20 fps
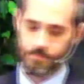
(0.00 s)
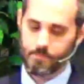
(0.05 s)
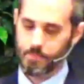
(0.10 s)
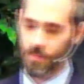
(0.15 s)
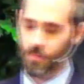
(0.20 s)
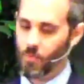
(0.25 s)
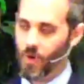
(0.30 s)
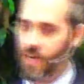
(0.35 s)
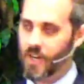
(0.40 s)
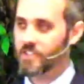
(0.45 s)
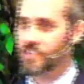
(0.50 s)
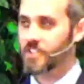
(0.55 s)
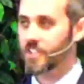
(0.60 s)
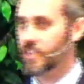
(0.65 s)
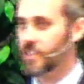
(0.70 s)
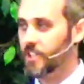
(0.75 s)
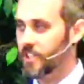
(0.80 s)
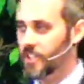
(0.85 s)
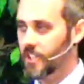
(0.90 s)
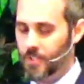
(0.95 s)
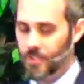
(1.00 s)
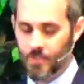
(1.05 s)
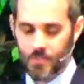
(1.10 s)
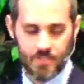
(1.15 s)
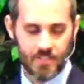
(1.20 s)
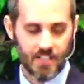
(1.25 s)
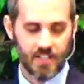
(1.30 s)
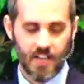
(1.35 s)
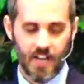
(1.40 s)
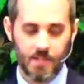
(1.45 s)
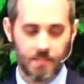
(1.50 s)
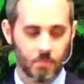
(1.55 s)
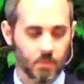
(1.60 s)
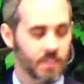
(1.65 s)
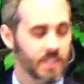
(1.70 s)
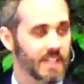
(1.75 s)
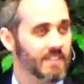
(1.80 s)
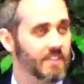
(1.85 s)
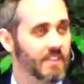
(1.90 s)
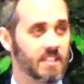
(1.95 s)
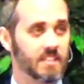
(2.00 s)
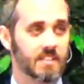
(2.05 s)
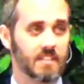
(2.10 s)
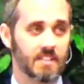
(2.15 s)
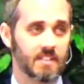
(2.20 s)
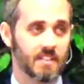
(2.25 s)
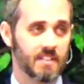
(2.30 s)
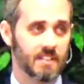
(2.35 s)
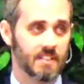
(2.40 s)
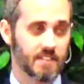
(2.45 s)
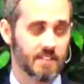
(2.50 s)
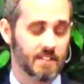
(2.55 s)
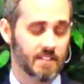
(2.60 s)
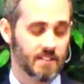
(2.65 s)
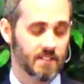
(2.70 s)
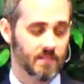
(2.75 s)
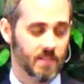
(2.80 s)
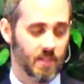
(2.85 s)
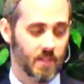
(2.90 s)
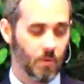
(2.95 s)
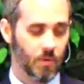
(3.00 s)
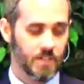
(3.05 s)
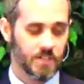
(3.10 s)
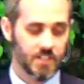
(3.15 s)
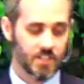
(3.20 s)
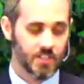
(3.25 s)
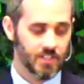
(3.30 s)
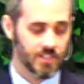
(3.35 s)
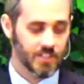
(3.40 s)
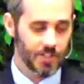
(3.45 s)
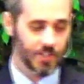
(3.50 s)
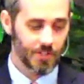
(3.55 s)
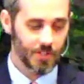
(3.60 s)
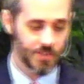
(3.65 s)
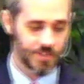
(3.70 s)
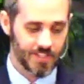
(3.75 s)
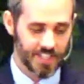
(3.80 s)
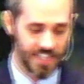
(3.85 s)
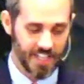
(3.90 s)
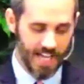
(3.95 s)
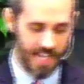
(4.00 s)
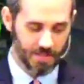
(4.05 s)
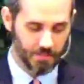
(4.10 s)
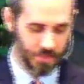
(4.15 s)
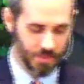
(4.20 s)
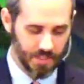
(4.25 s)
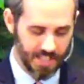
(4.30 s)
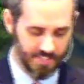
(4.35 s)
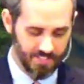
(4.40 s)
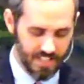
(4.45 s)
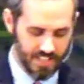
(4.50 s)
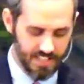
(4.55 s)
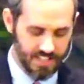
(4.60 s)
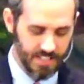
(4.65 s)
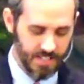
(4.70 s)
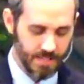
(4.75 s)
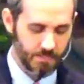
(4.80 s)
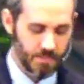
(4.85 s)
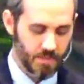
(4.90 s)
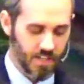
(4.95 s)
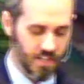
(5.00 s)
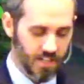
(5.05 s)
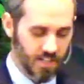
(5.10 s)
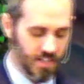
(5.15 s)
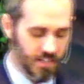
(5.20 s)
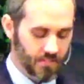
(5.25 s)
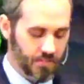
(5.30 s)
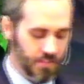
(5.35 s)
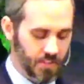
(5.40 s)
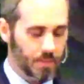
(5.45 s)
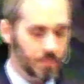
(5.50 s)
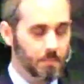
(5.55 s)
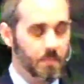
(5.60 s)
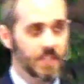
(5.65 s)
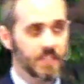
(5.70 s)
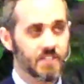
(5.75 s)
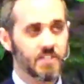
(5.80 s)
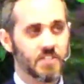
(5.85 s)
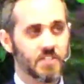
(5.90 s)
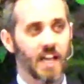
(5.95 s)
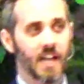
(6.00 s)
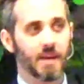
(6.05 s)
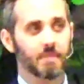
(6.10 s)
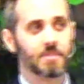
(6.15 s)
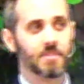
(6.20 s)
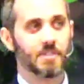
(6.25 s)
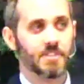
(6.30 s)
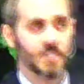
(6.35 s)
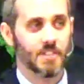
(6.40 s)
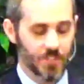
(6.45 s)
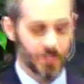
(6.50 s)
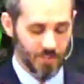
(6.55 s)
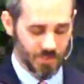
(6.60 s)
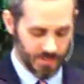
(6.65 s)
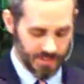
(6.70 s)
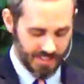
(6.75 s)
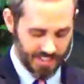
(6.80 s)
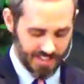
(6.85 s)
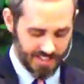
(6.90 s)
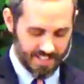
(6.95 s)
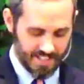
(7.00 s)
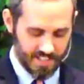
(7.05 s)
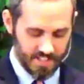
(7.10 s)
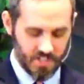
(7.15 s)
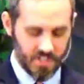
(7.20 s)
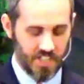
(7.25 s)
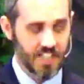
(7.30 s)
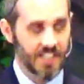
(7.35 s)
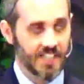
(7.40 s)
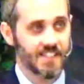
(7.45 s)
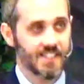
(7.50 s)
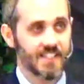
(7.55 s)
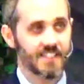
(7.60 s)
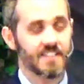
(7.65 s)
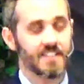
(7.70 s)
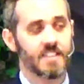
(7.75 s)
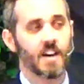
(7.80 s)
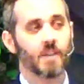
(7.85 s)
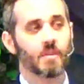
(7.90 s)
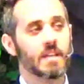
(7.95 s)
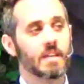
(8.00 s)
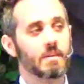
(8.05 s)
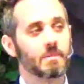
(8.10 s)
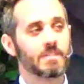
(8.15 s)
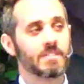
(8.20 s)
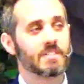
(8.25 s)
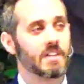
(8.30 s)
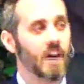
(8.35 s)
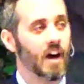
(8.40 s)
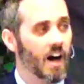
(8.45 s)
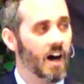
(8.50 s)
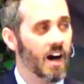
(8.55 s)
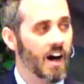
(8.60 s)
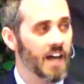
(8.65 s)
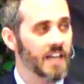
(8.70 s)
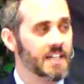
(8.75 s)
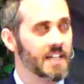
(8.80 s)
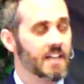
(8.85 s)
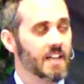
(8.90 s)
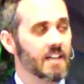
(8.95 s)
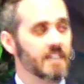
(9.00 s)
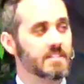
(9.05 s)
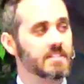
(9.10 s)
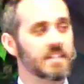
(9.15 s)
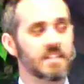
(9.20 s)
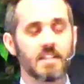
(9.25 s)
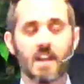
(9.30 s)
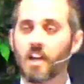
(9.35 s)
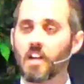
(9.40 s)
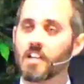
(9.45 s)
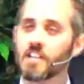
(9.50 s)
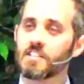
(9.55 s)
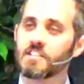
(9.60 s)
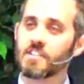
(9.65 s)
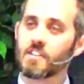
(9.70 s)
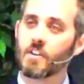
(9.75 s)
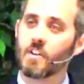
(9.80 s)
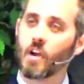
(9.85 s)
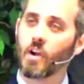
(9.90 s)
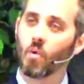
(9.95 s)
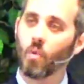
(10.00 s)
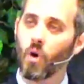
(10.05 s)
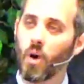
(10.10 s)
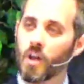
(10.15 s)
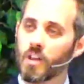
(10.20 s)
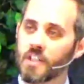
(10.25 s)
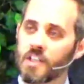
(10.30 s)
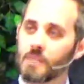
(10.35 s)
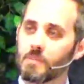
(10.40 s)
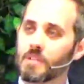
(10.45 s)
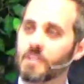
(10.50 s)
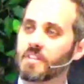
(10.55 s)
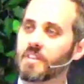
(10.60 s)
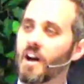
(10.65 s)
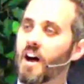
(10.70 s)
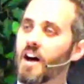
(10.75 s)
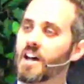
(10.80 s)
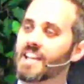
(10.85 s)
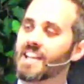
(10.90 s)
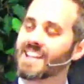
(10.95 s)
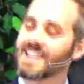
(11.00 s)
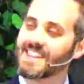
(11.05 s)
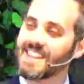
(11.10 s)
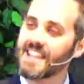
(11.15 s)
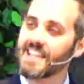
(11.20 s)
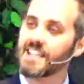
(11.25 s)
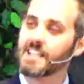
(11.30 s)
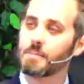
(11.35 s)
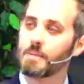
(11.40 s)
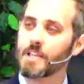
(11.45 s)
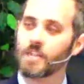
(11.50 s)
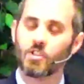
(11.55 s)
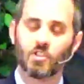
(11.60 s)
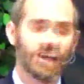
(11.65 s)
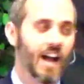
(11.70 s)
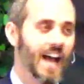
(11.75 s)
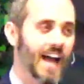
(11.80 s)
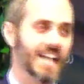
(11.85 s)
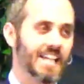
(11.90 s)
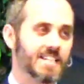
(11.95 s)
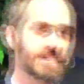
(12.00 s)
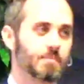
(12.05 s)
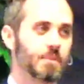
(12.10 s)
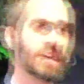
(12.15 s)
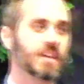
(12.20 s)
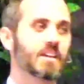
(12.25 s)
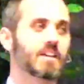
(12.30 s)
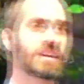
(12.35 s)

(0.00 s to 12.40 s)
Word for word: But where's the good news that God will give it? Where's the good news that God will give it? Philippians chapter two says that Jesus, though He was God, did not consider equality with God a thing to be grasped,